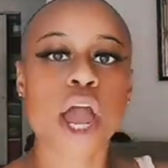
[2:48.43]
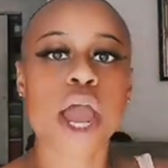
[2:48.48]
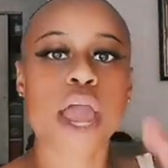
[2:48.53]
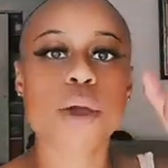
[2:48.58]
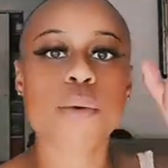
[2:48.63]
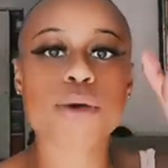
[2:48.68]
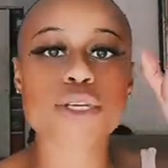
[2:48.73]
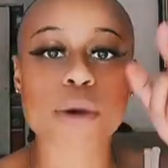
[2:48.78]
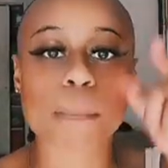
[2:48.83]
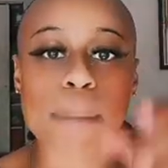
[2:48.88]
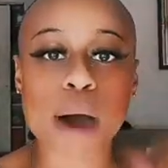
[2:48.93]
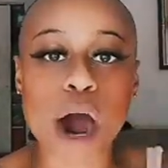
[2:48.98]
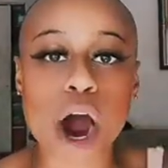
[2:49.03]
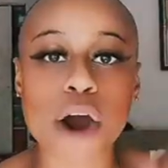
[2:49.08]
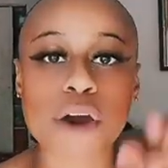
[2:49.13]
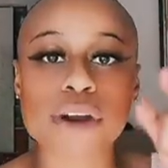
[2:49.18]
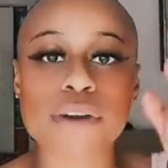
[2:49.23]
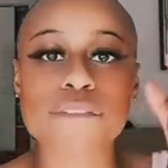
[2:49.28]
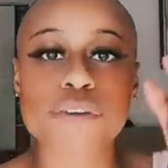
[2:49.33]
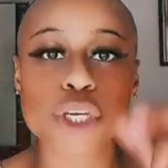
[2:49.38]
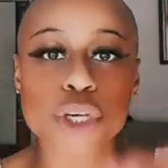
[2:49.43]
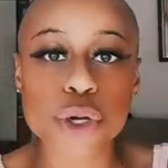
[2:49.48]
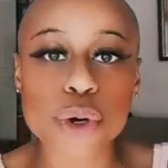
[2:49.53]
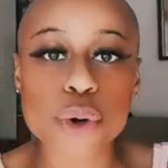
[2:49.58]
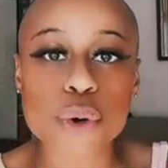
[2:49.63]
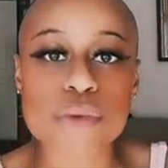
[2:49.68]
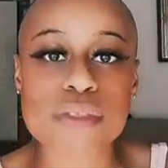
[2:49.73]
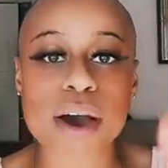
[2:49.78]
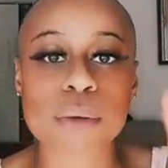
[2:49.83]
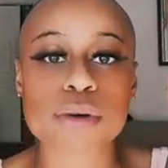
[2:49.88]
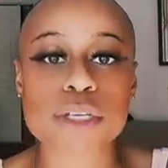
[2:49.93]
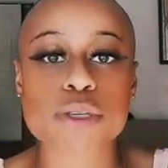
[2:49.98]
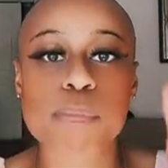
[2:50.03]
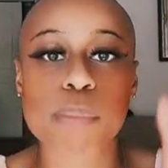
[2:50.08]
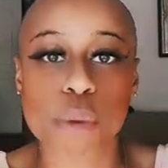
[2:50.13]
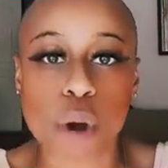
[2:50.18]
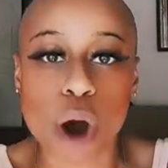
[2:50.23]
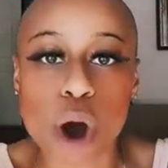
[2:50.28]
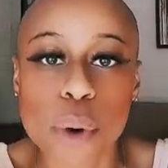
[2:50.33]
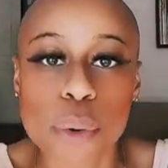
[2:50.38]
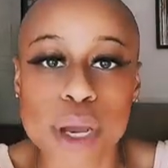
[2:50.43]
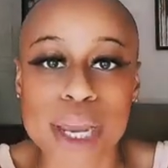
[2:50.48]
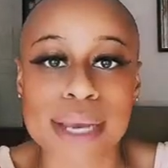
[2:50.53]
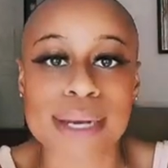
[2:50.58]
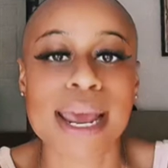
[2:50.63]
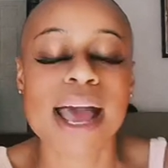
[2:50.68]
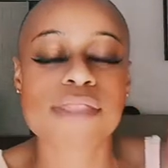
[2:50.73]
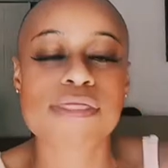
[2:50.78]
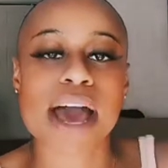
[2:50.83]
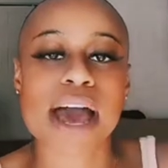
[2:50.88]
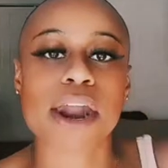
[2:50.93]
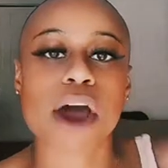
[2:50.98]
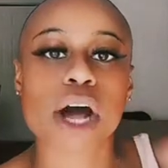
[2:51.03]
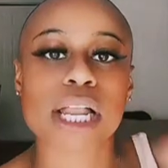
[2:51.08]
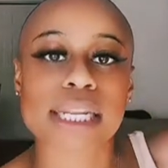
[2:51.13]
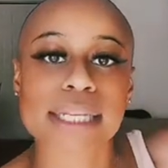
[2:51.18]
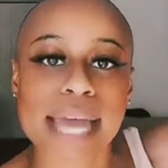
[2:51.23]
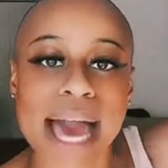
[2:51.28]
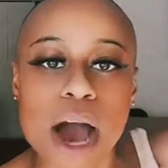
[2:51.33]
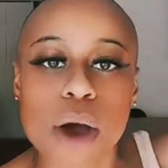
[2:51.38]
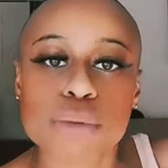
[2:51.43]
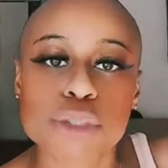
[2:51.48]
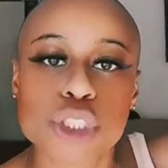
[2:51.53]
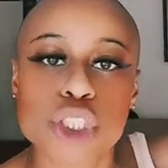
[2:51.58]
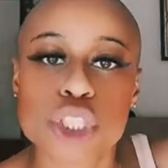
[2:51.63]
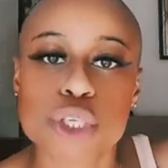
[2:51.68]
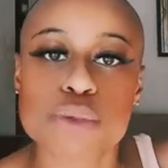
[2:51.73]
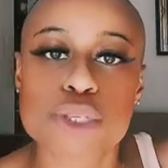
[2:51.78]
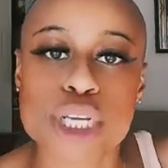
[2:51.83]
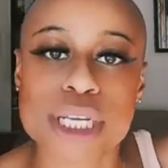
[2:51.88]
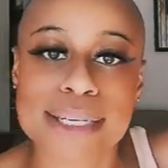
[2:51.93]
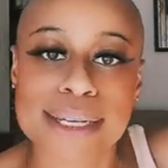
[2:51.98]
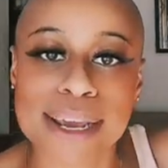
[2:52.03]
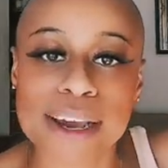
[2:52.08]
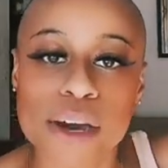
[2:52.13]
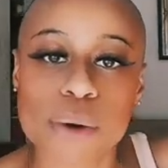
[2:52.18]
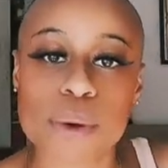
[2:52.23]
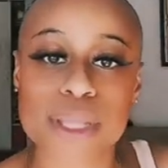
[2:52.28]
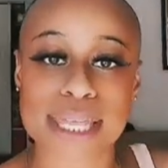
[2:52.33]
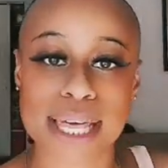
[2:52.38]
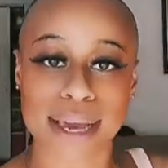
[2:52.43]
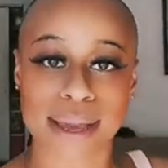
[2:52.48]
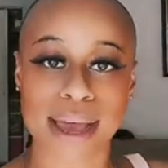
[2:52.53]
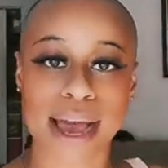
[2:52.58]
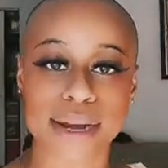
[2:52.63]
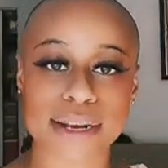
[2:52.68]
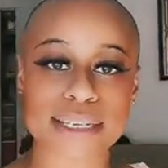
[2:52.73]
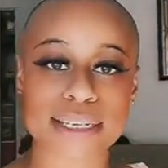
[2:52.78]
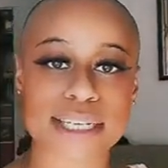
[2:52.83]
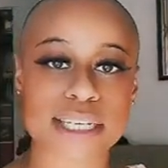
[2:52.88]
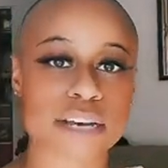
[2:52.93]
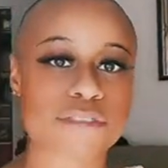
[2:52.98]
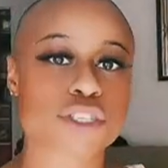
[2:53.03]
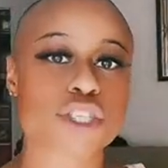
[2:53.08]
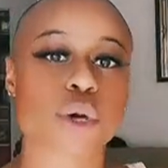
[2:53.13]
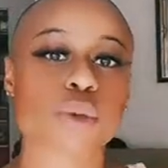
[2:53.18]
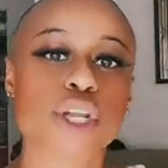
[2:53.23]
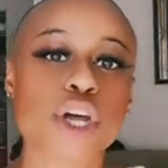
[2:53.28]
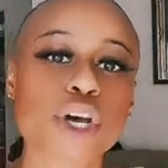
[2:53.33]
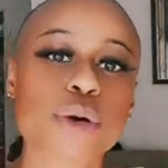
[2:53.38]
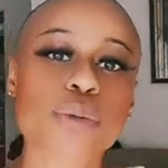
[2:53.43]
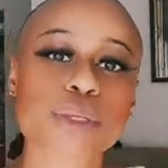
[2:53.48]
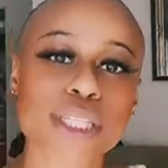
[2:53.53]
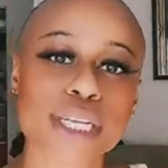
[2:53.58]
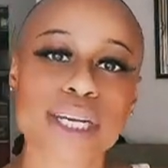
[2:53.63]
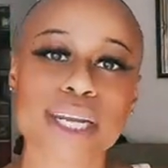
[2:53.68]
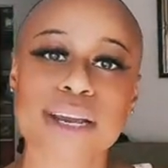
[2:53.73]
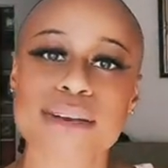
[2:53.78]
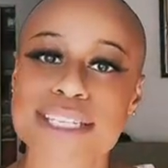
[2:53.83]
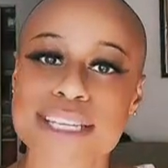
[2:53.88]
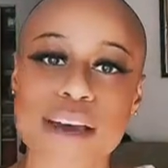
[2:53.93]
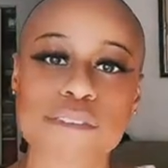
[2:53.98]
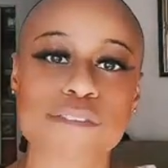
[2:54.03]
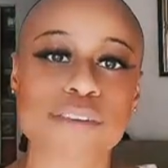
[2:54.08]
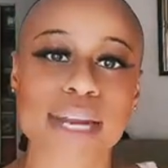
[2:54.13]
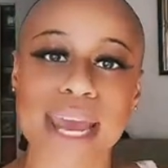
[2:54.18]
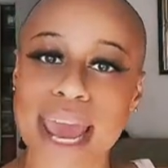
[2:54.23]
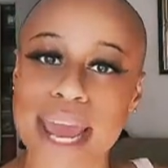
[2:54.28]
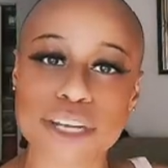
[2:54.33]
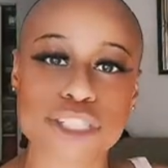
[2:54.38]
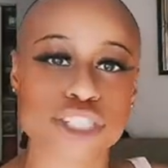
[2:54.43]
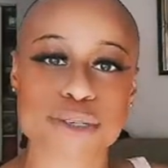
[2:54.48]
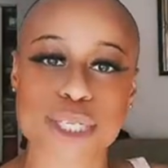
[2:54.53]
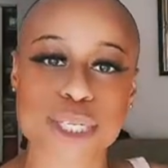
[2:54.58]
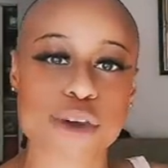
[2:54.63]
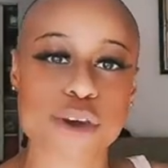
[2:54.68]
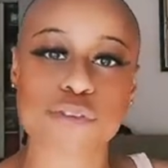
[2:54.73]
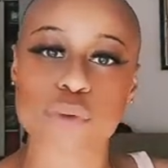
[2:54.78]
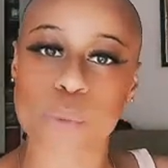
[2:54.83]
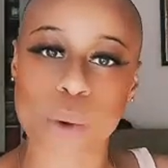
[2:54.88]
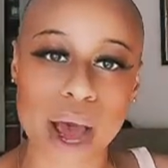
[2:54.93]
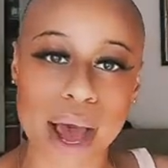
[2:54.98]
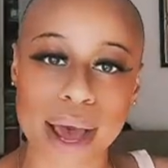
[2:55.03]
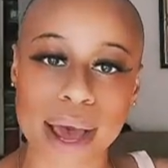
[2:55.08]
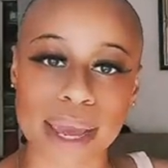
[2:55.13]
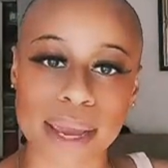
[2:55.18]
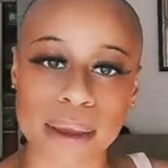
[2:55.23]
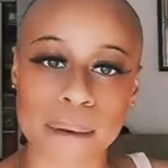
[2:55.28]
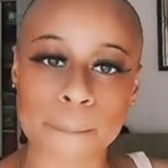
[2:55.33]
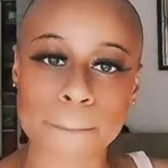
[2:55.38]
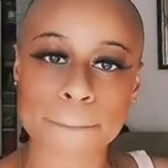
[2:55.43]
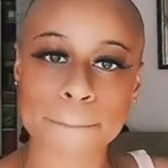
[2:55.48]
It was a part of you that was broken that allowed you to deal with that kind of stuff. So look within yourself and ask yourself why.